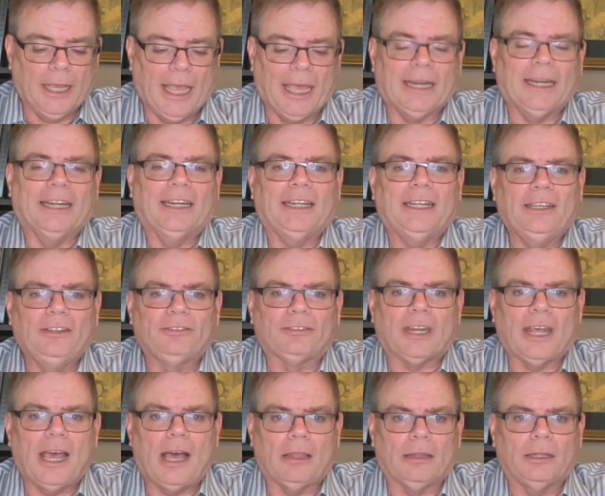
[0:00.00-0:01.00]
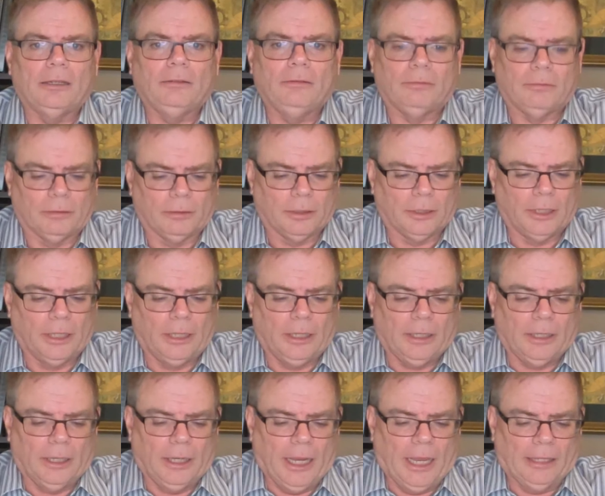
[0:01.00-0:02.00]
And in East Allen,
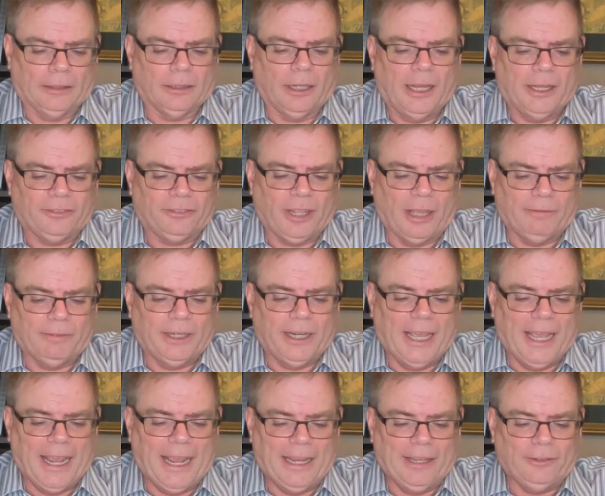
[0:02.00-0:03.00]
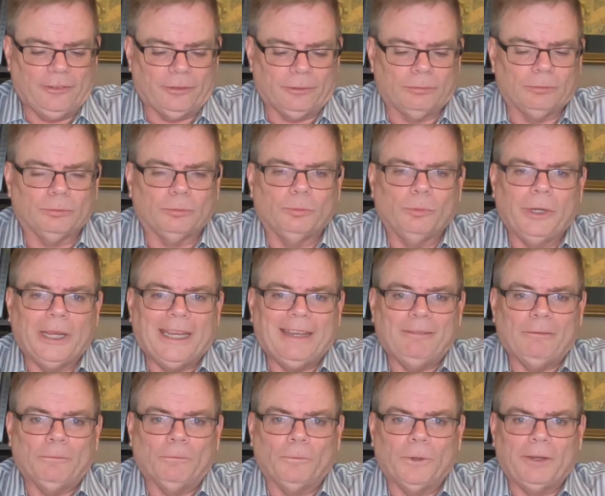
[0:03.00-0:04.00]
in the last seven days,
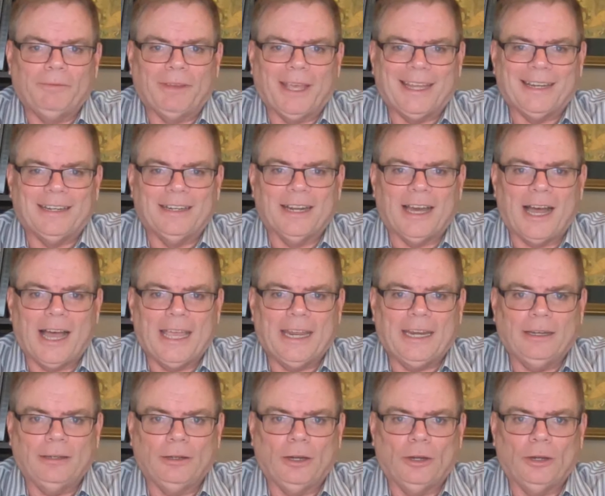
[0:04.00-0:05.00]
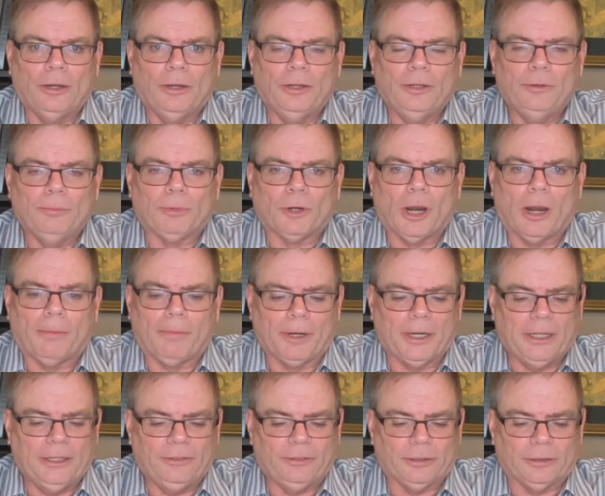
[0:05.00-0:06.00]
we we've had nine new
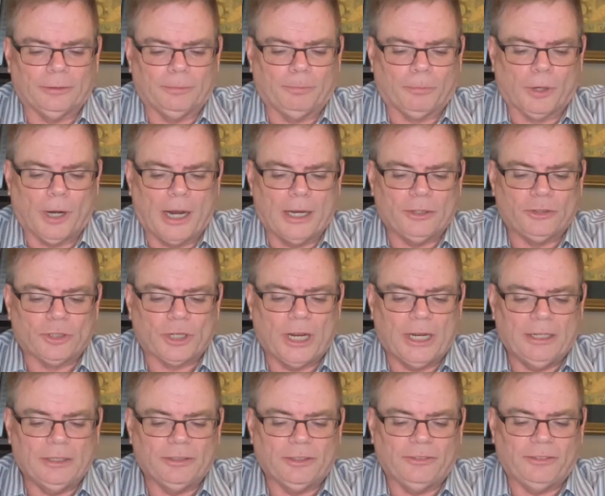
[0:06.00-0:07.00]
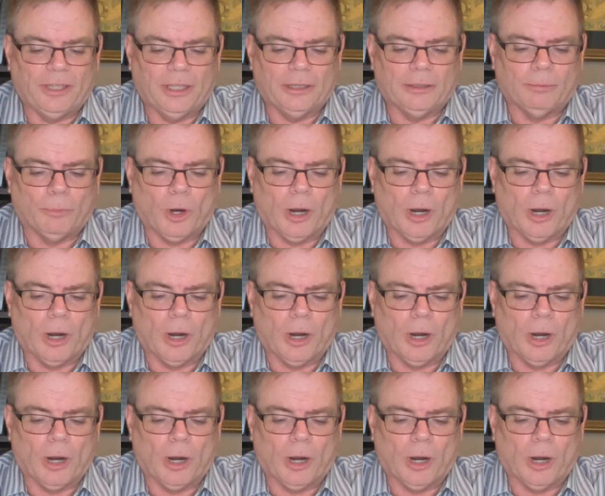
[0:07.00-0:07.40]
properties or price changes hit the